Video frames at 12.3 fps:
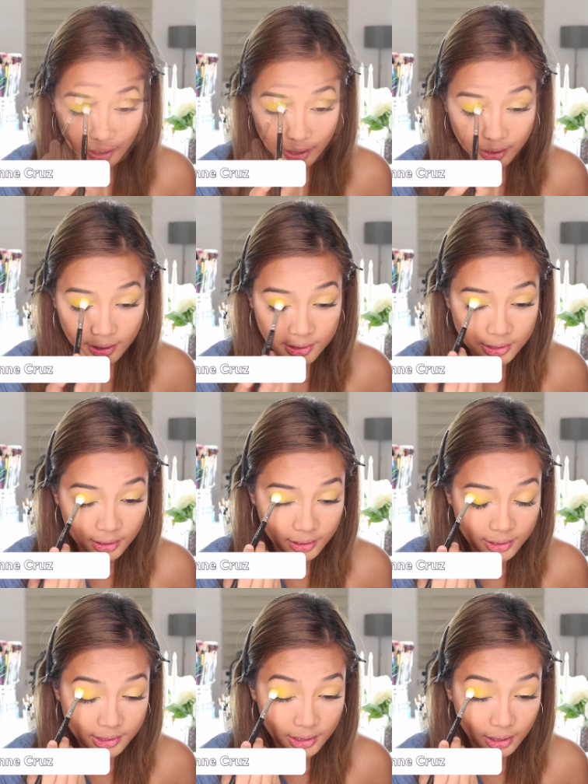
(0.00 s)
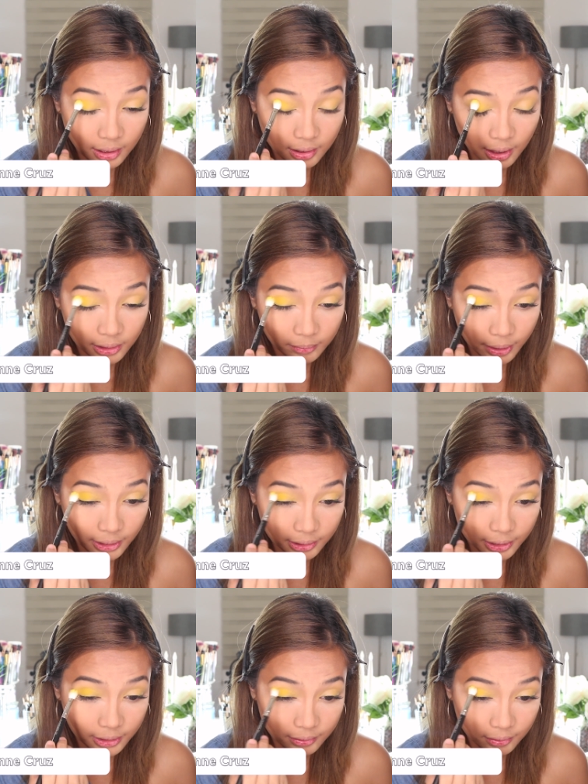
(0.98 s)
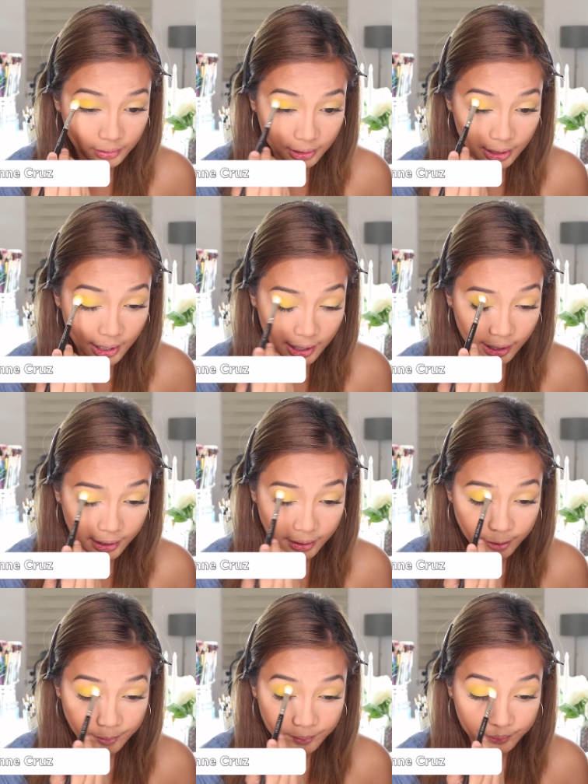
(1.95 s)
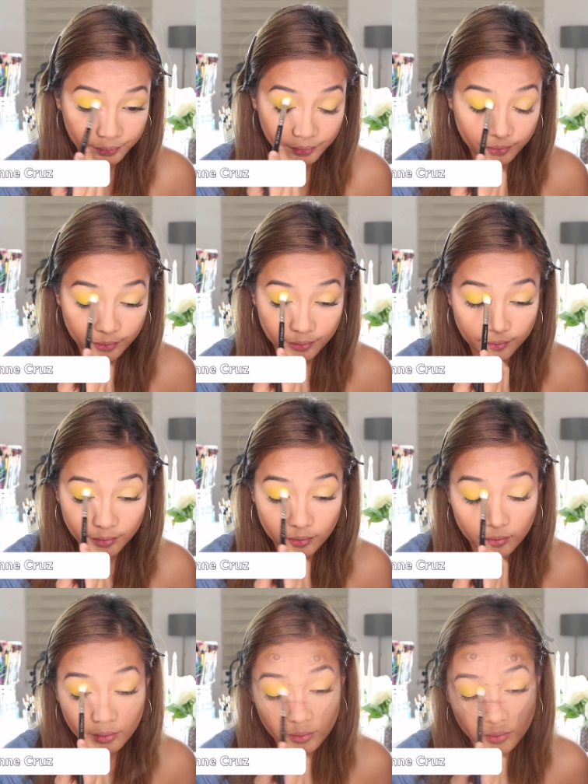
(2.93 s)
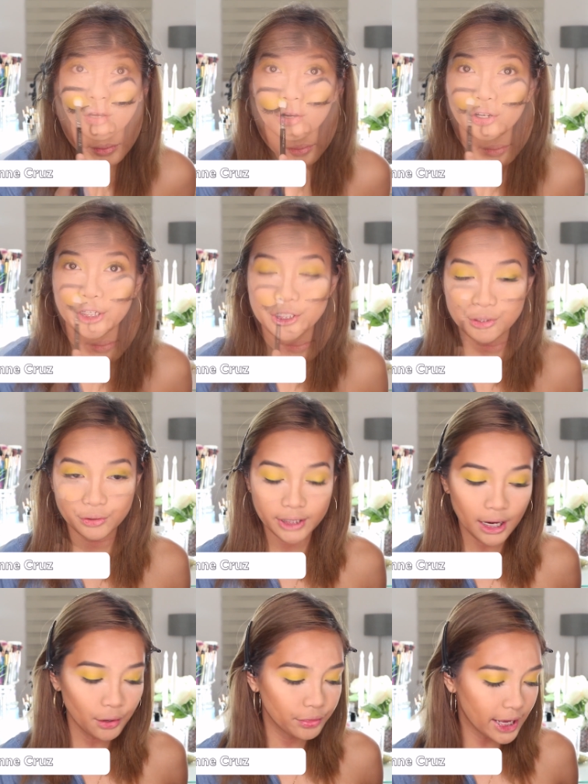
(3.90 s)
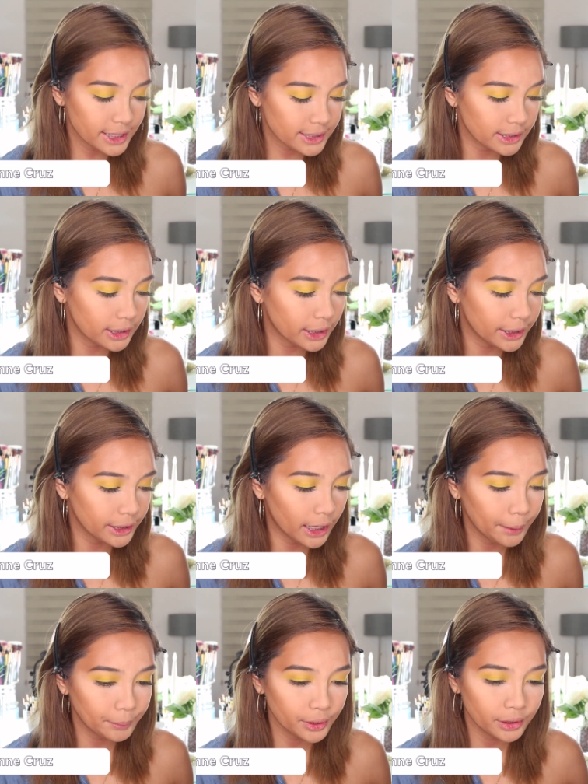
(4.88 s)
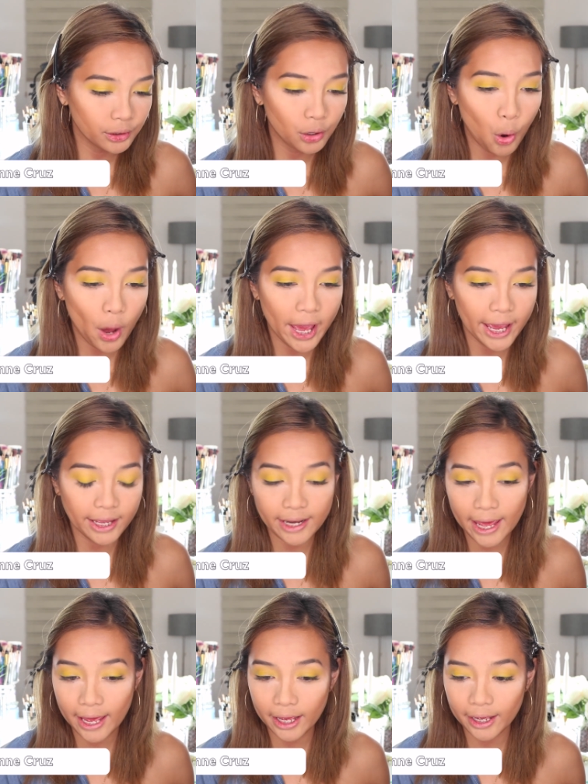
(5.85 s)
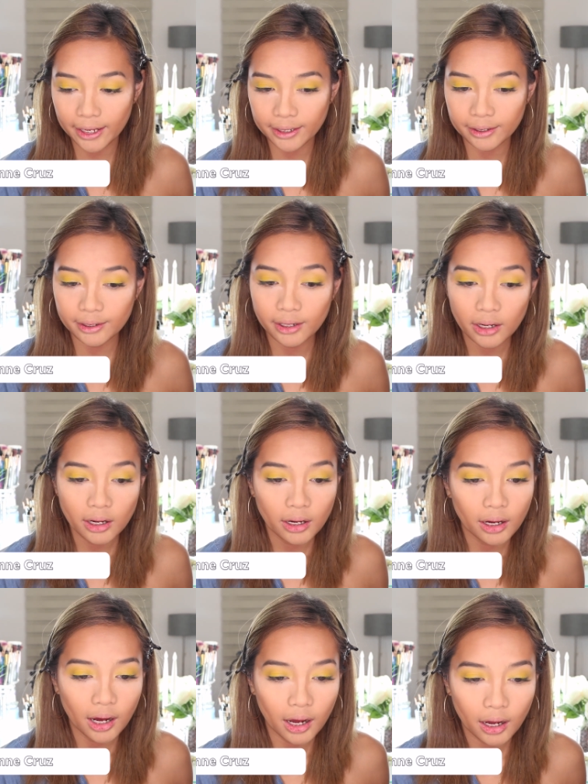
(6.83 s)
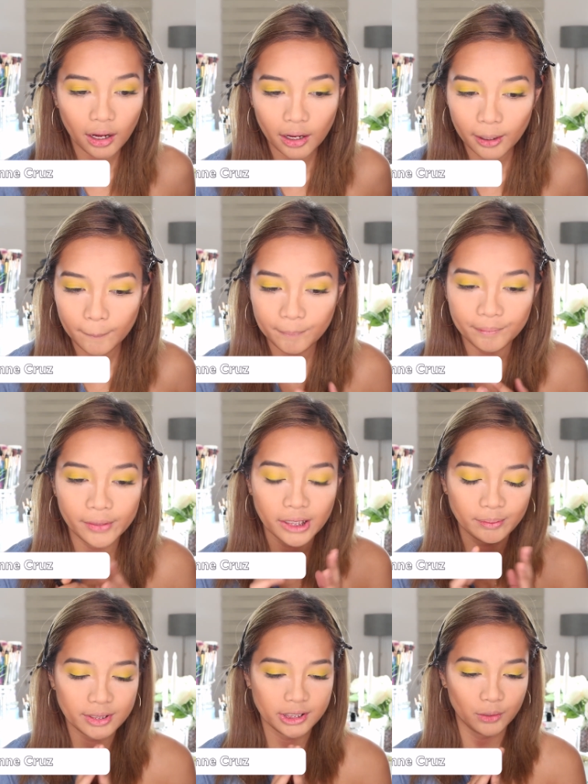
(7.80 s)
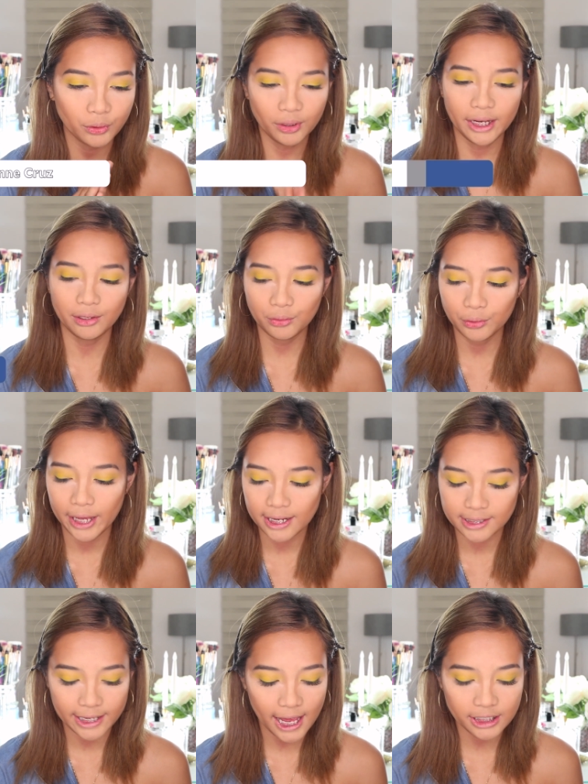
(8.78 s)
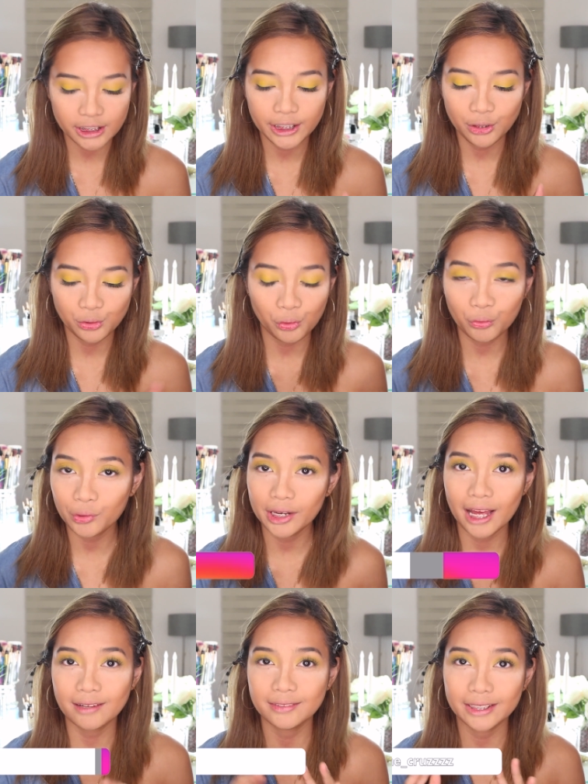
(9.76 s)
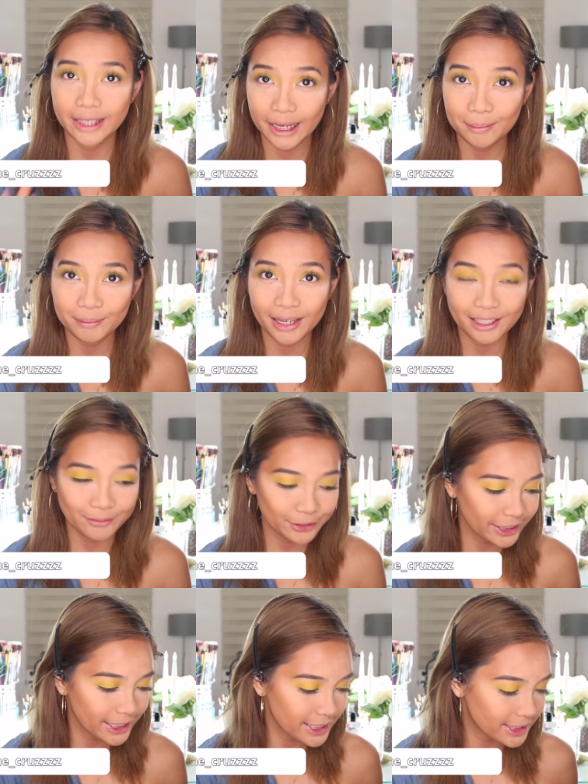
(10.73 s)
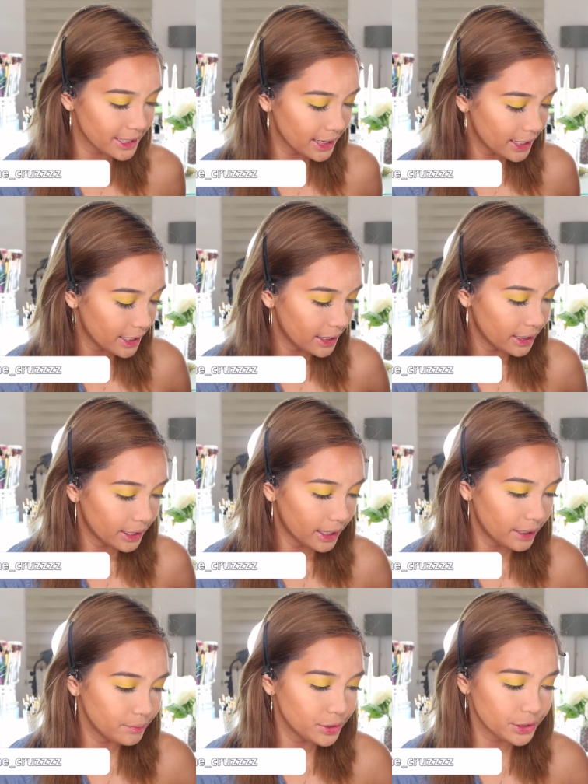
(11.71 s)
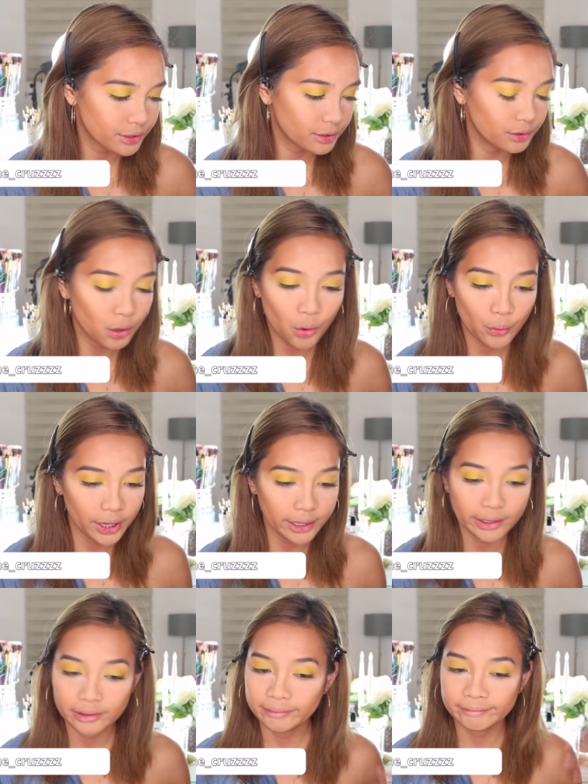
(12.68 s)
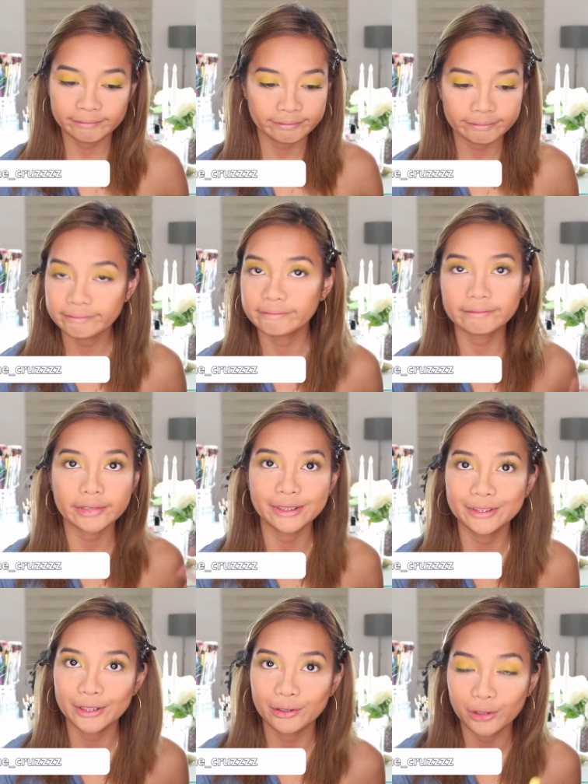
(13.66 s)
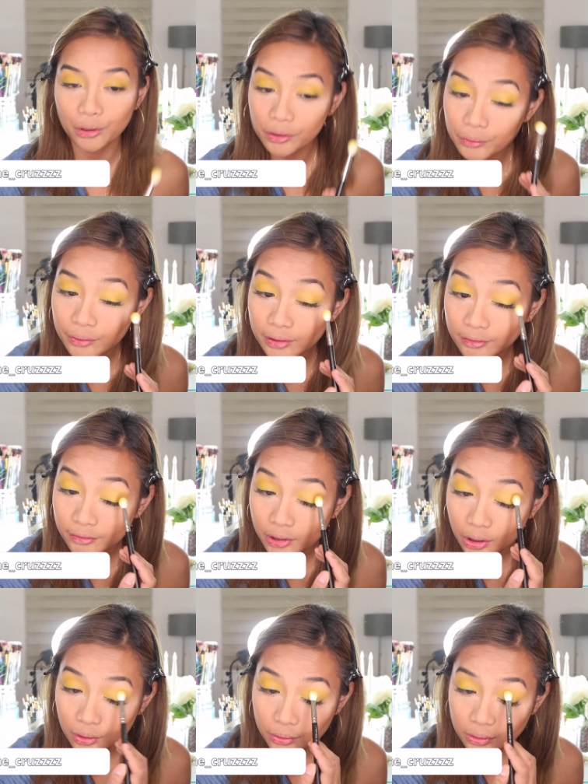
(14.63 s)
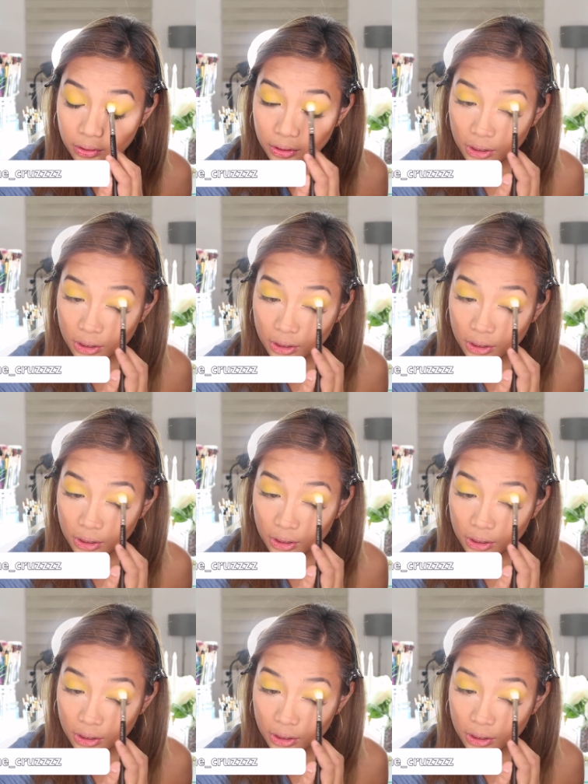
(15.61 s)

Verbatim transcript: And it's gonna stick a lot better to the eye. Okay, so now that's done, I'm gonna go ahead and um, let me see, what do I do next? I actually don't really have a game plan for this. I'm just going, you know, going with the flow.